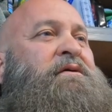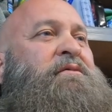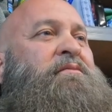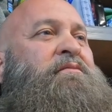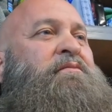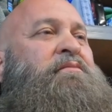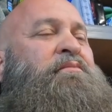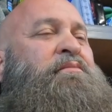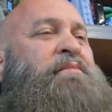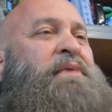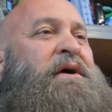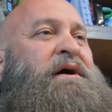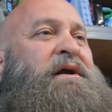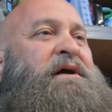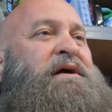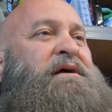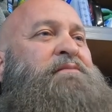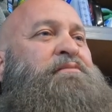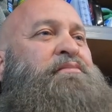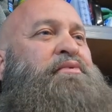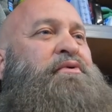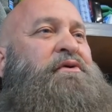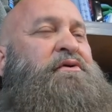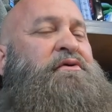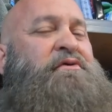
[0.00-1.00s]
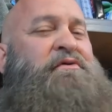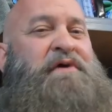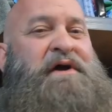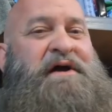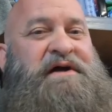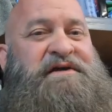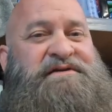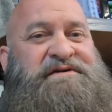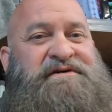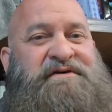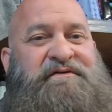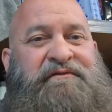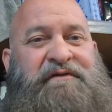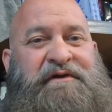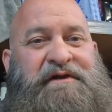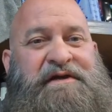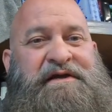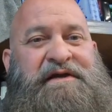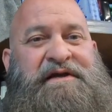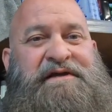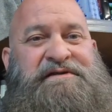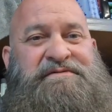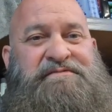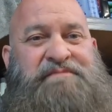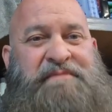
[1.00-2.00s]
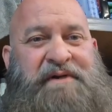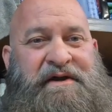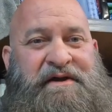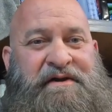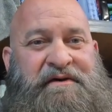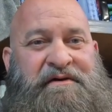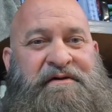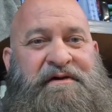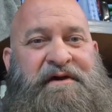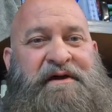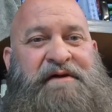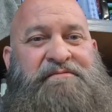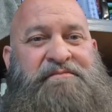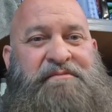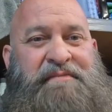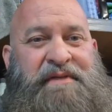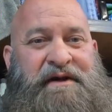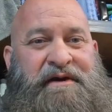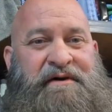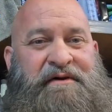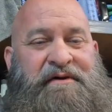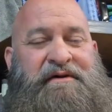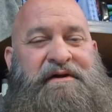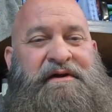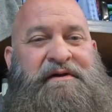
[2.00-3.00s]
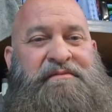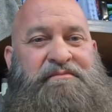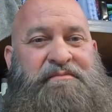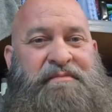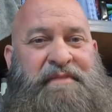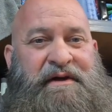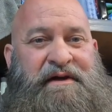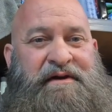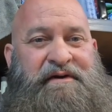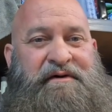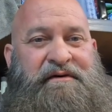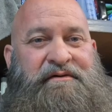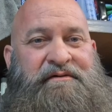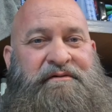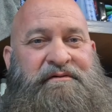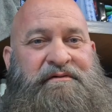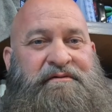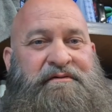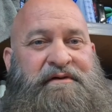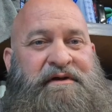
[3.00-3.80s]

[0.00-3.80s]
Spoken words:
but it progressively gets better and better and better.